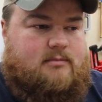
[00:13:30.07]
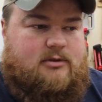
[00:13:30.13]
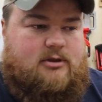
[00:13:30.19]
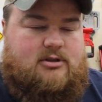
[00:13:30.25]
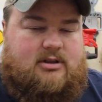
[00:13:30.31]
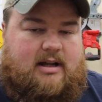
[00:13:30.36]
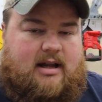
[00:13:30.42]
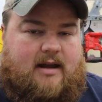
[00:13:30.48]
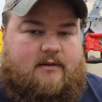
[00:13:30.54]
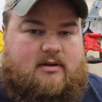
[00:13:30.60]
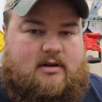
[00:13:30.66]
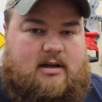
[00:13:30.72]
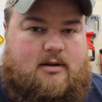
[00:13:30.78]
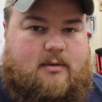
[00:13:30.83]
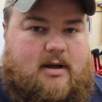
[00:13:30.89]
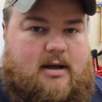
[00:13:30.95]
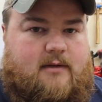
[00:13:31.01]
you should have it
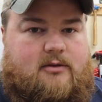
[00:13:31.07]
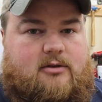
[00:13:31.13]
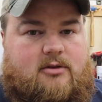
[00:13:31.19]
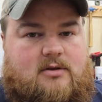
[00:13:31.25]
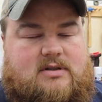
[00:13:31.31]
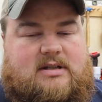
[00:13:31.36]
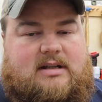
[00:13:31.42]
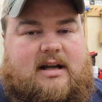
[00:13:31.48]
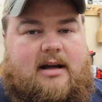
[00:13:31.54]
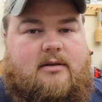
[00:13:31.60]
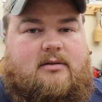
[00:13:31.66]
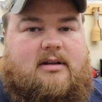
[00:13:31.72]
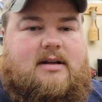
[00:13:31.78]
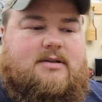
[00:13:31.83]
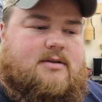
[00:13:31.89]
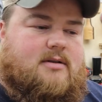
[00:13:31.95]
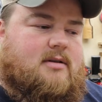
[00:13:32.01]
anyway if you use a diode
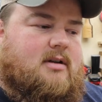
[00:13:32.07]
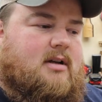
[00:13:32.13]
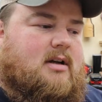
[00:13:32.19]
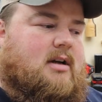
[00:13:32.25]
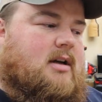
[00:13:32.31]
laser.